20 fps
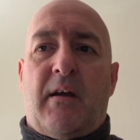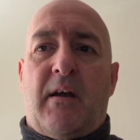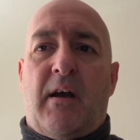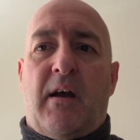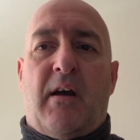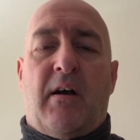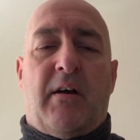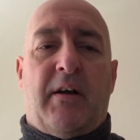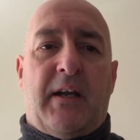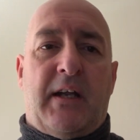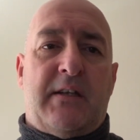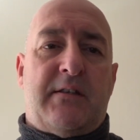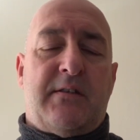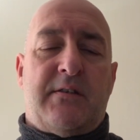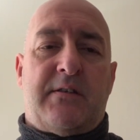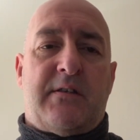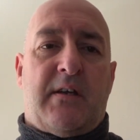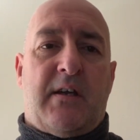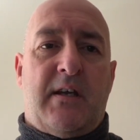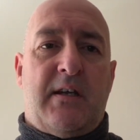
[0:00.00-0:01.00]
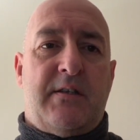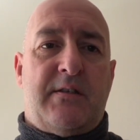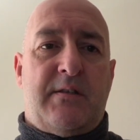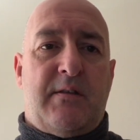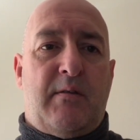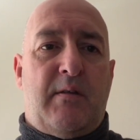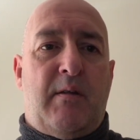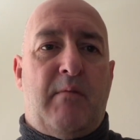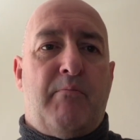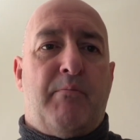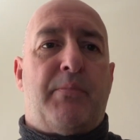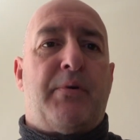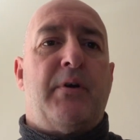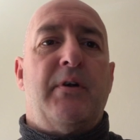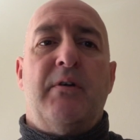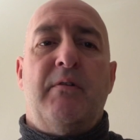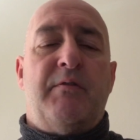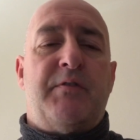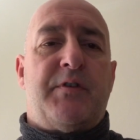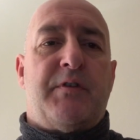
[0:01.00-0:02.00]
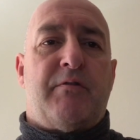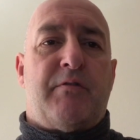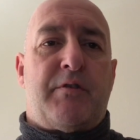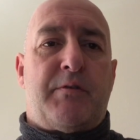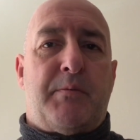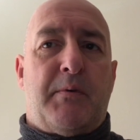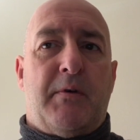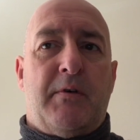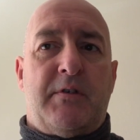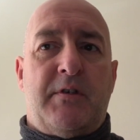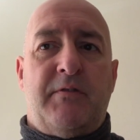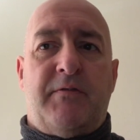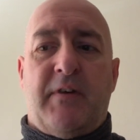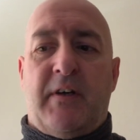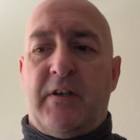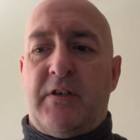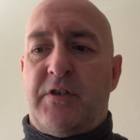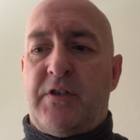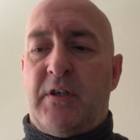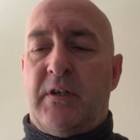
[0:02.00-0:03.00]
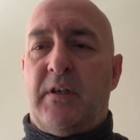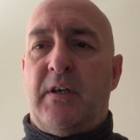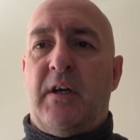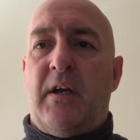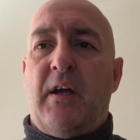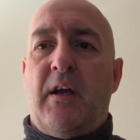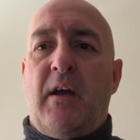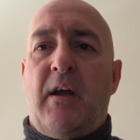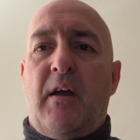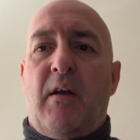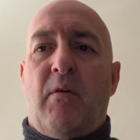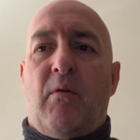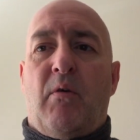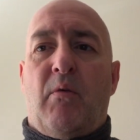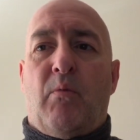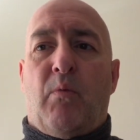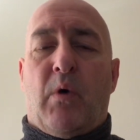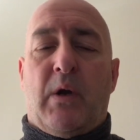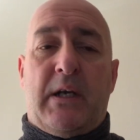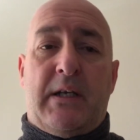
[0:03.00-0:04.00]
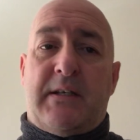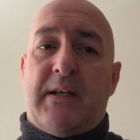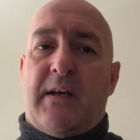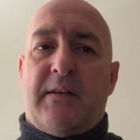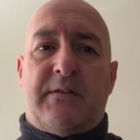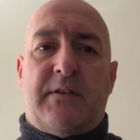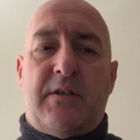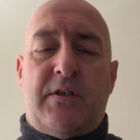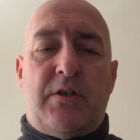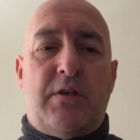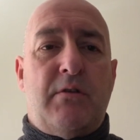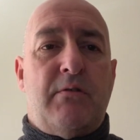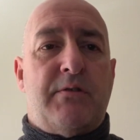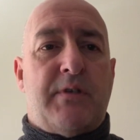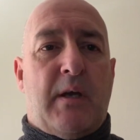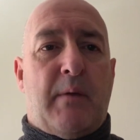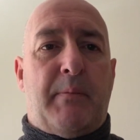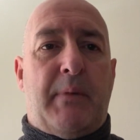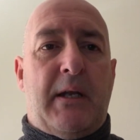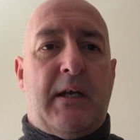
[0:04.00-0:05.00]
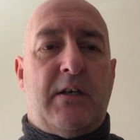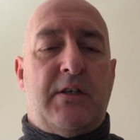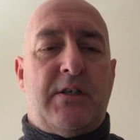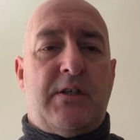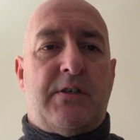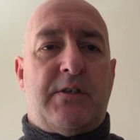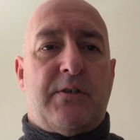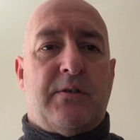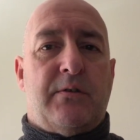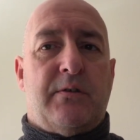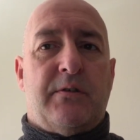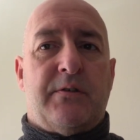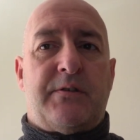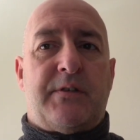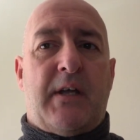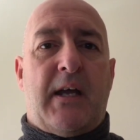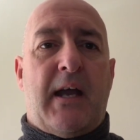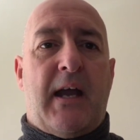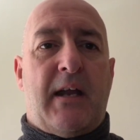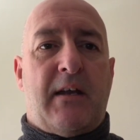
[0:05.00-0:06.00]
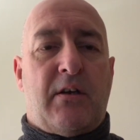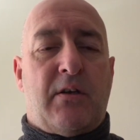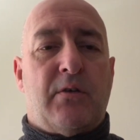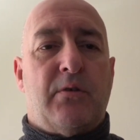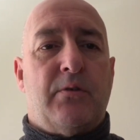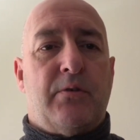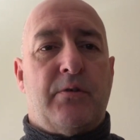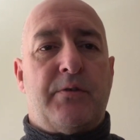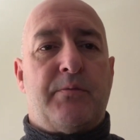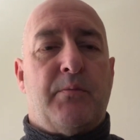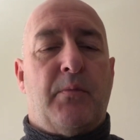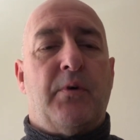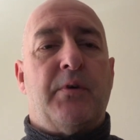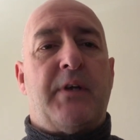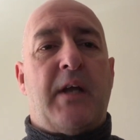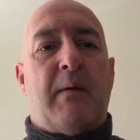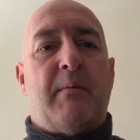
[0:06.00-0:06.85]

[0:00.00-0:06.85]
hard exercise improves the respiratory function. What it does is use up energy stores and cause more